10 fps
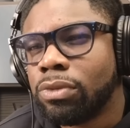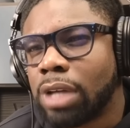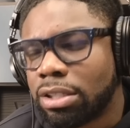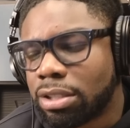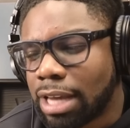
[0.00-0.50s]

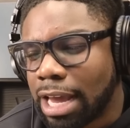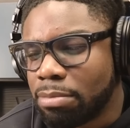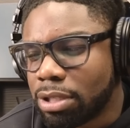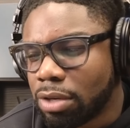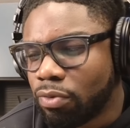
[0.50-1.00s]
I just
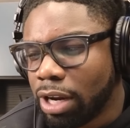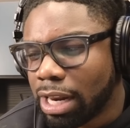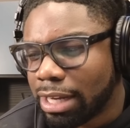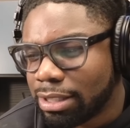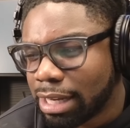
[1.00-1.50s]
came to the
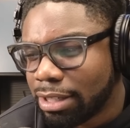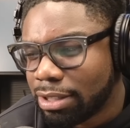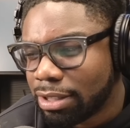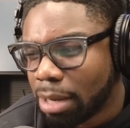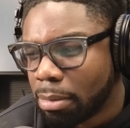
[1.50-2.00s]

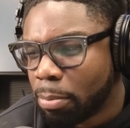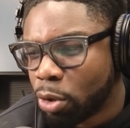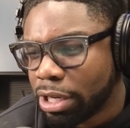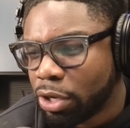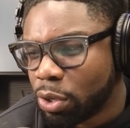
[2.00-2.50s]
realization that my
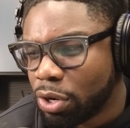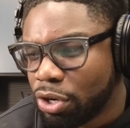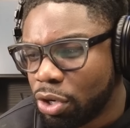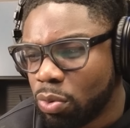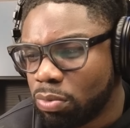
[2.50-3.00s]
body
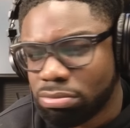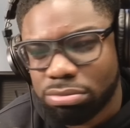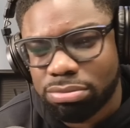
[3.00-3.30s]
couldn't do